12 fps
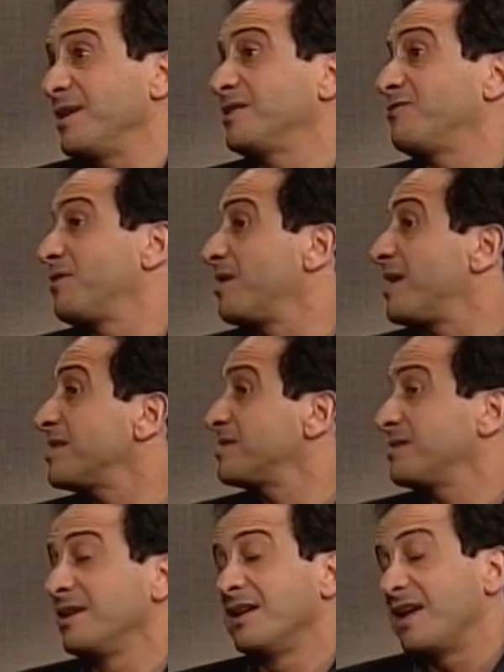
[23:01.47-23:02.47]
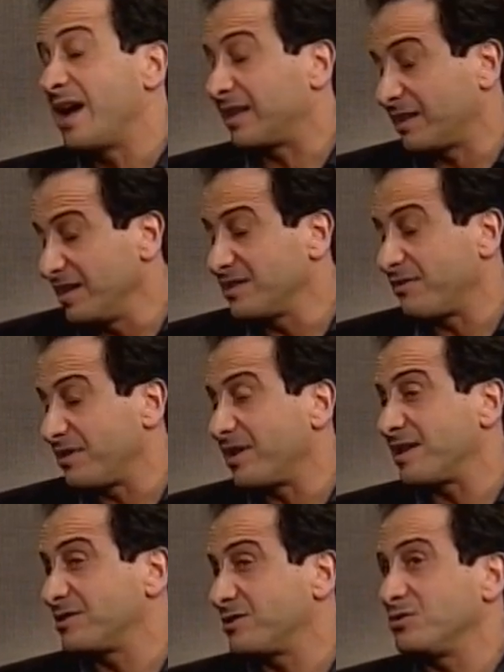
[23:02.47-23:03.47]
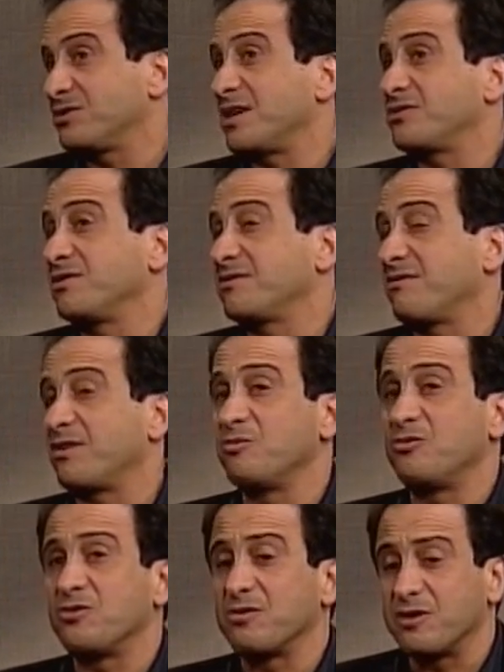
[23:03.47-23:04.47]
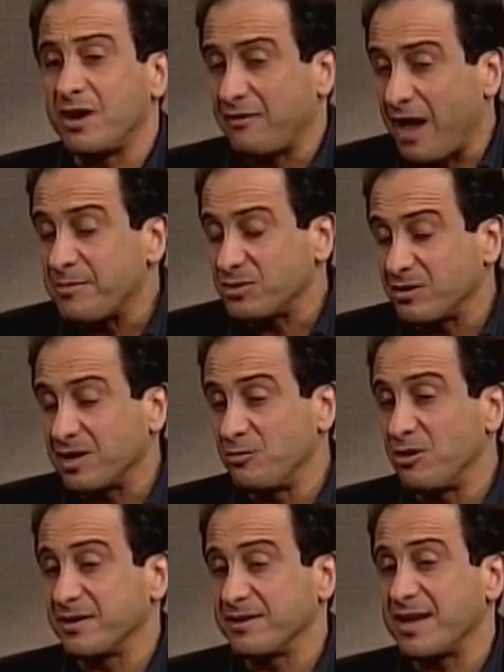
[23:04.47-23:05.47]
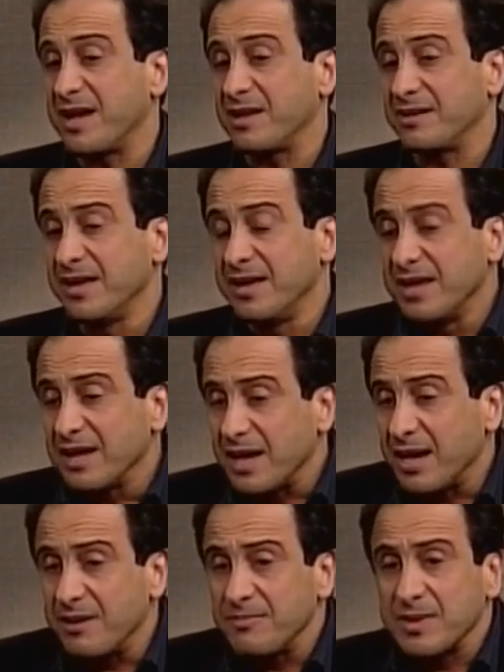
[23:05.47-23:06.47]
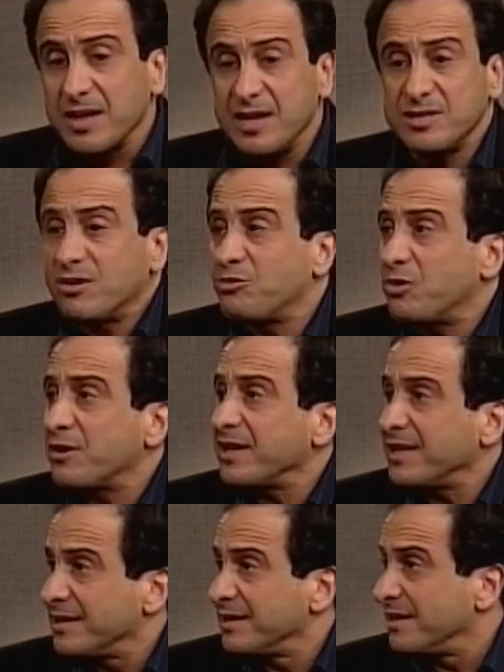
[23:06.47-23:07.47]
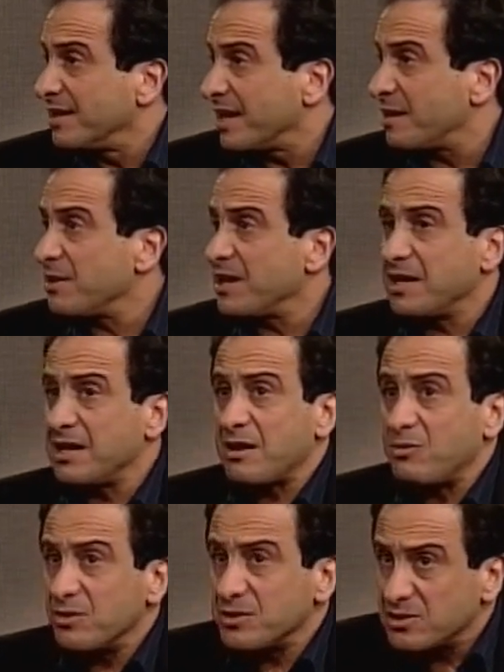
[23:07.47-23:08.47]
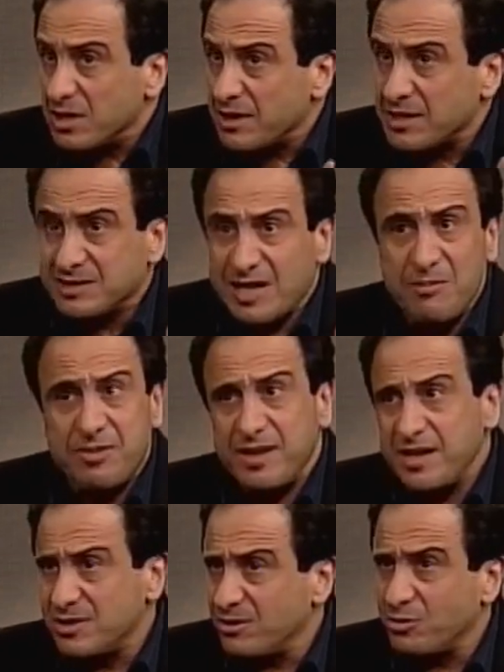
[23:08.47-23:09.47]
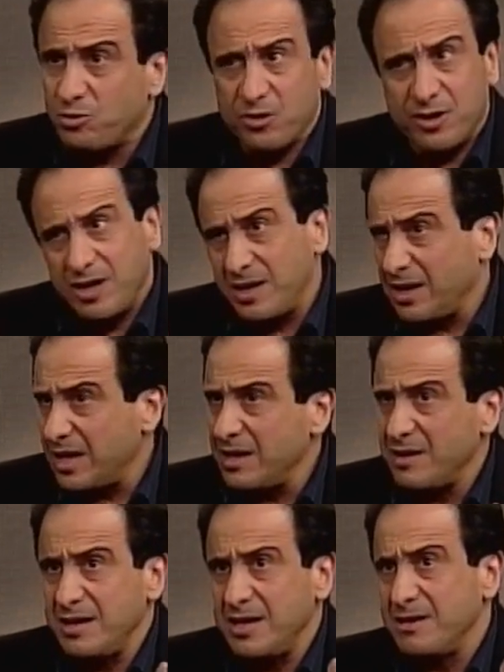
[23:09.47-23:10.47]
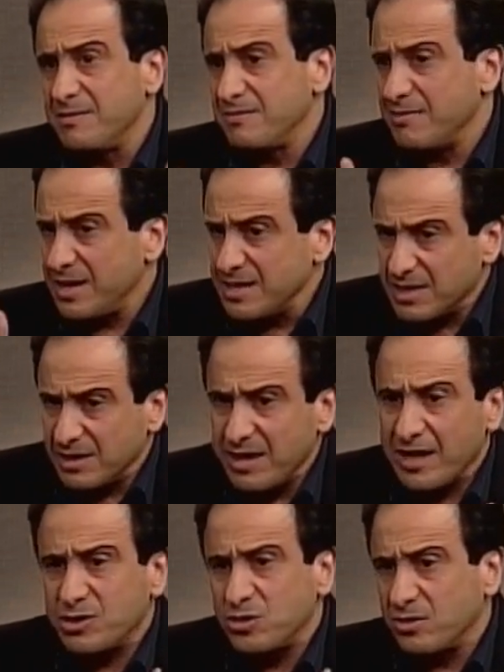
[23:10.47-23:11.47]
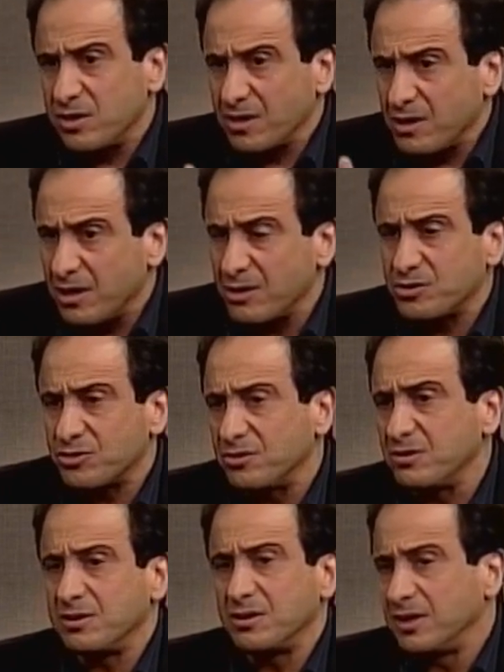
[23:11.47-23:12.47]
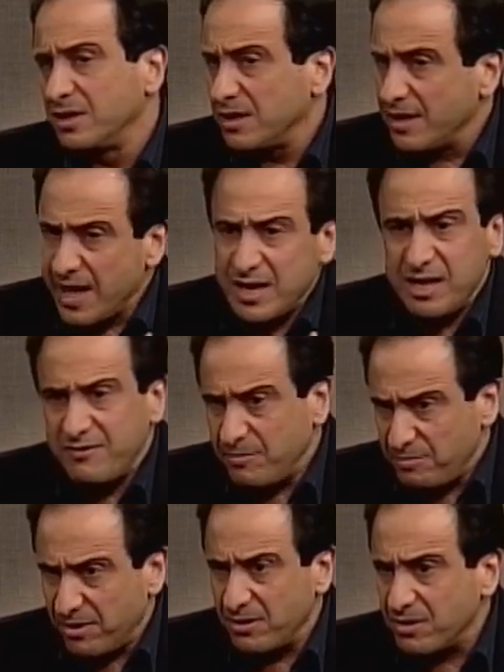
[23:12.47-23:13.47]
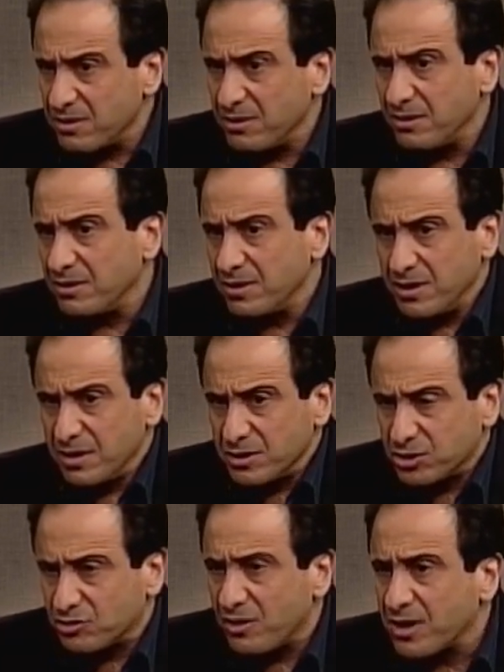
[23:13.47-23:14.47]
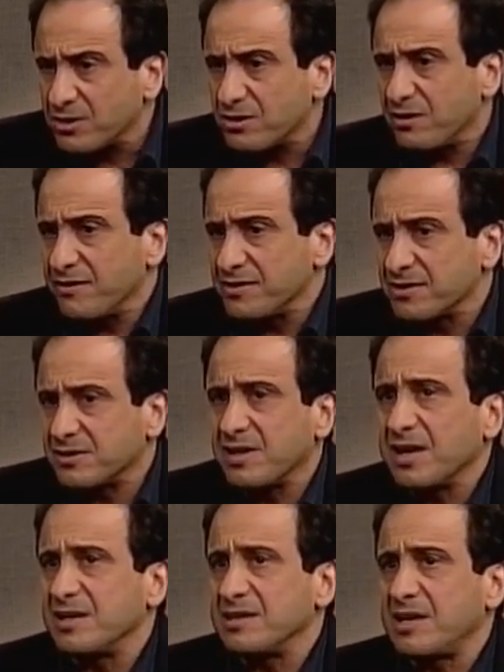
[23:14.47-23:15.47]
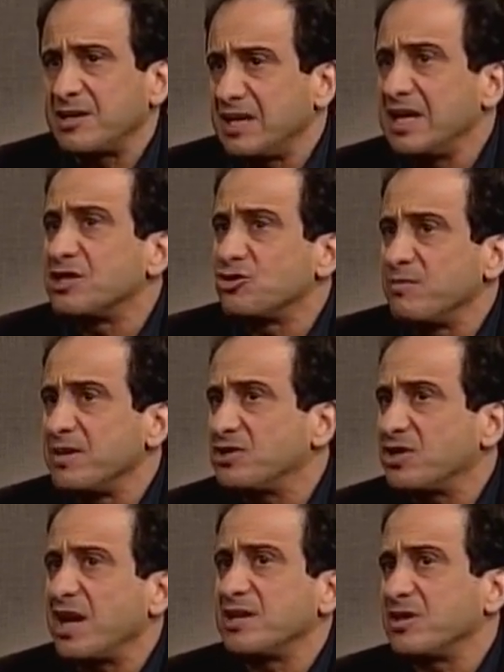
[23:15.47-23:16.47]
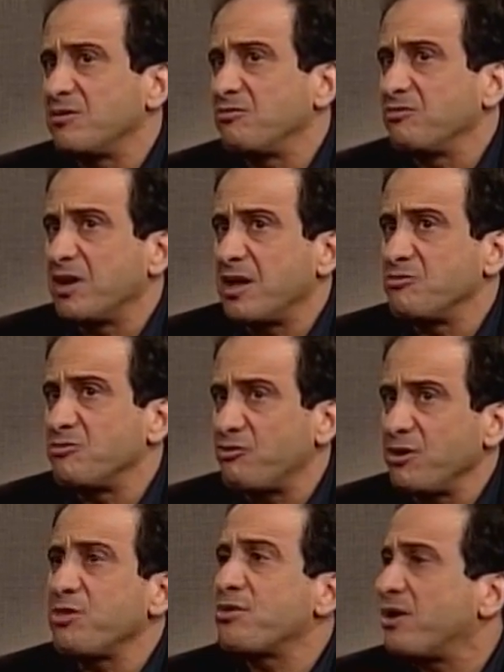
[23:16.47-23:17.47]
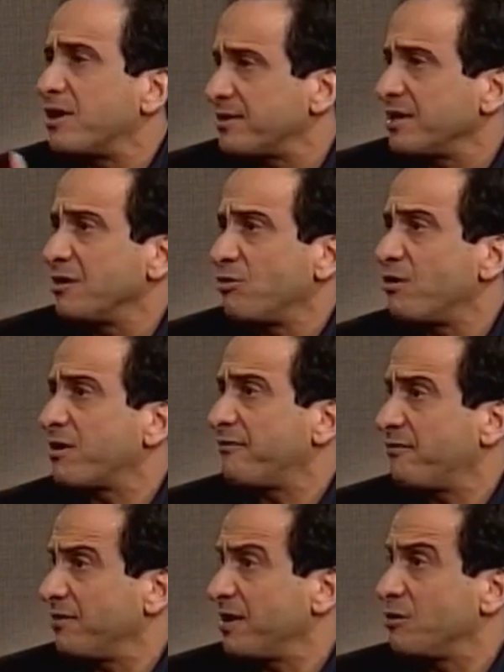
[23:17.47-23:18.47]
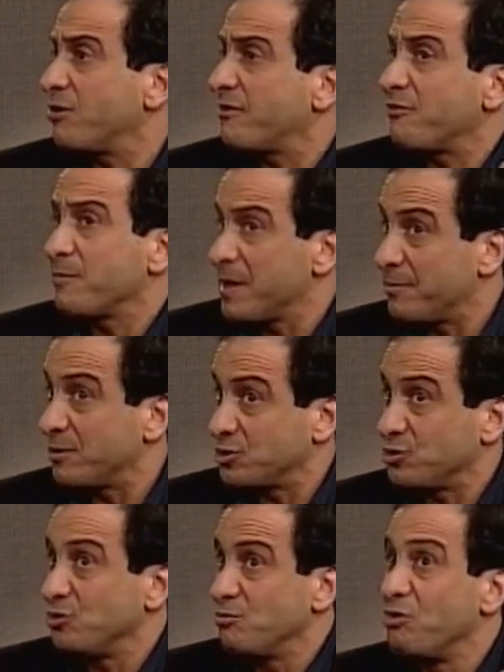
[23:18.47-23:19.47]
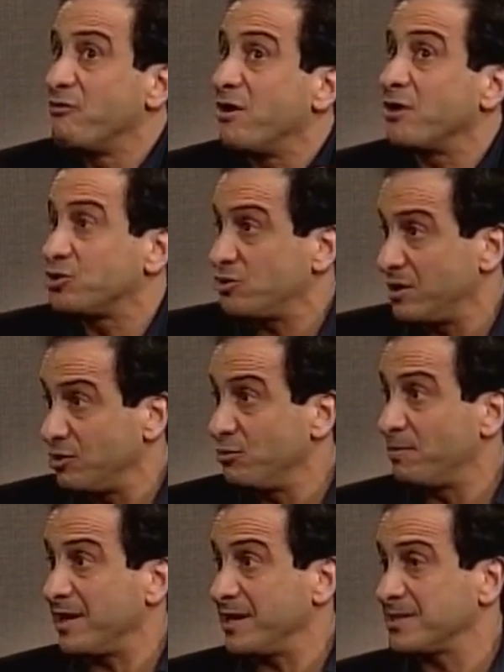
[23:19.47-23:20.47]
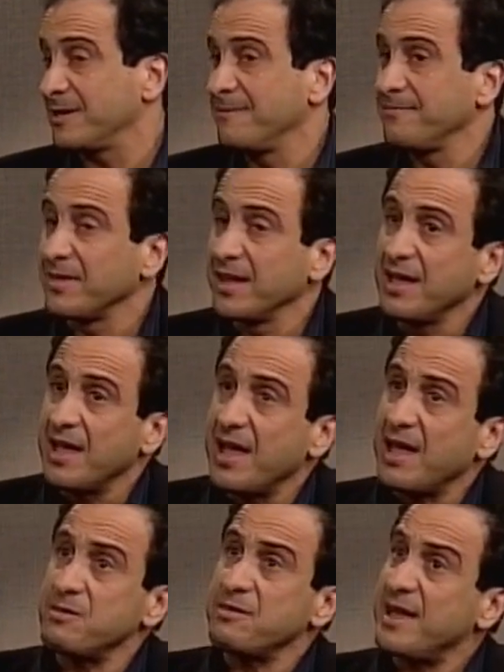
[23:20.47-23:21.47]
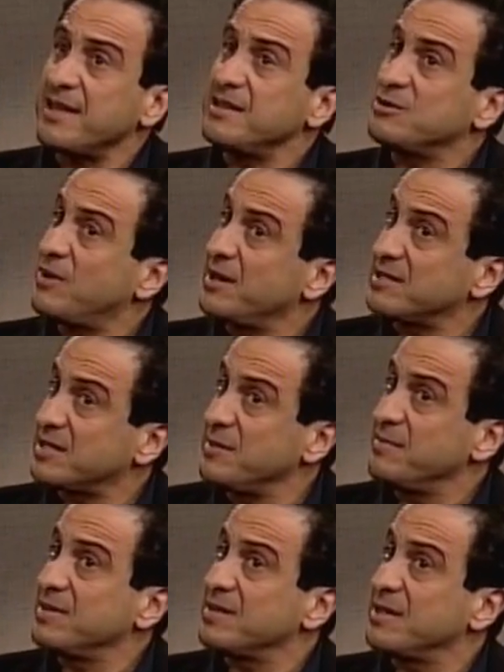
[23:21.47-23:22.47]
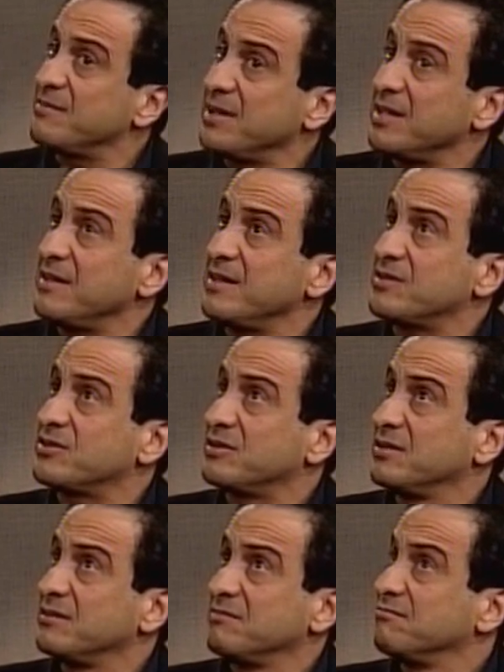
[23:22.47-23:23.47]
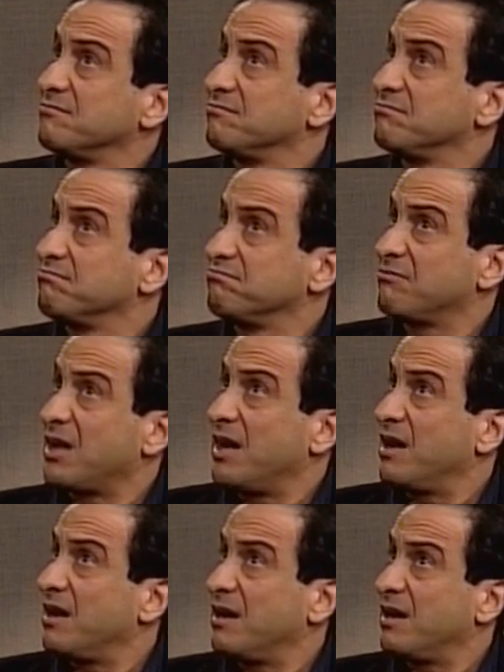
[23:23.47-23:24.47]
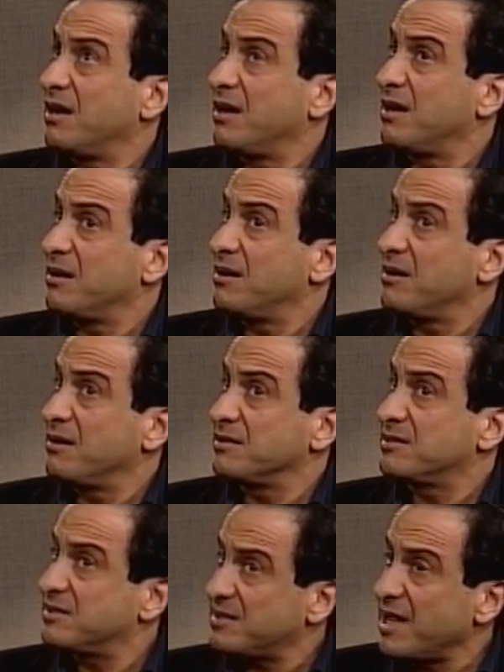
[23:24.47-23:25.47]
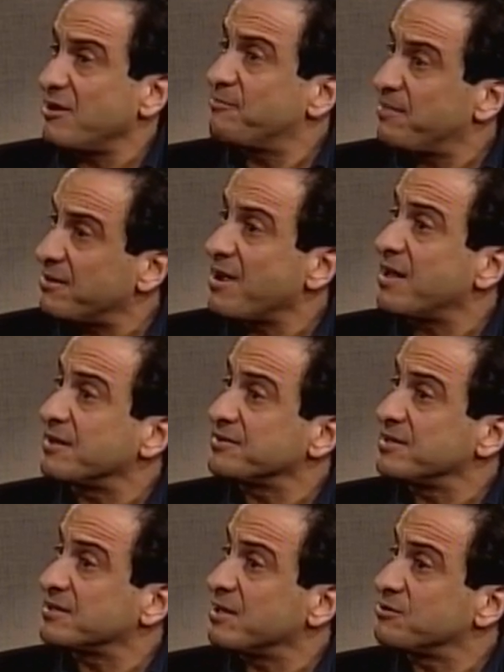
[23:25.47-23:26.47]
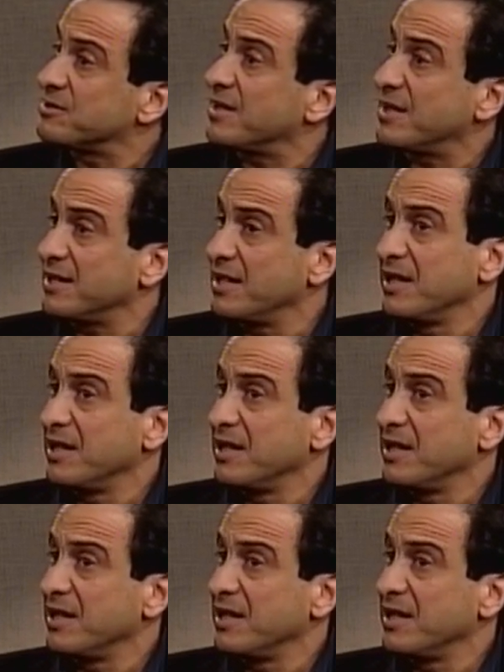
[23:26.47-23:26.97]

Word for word: things for the last, at least for the last two centuries, if not more, absolutely more than that, uh, it's not working. I mean, in other words, that something is not working in the intellectual and cultural and even political structure of this society that needs to be changed and, and rethought in order in order for people to move on to a new place. And that is what is keeping them in this uh, state of paralysis, I would say.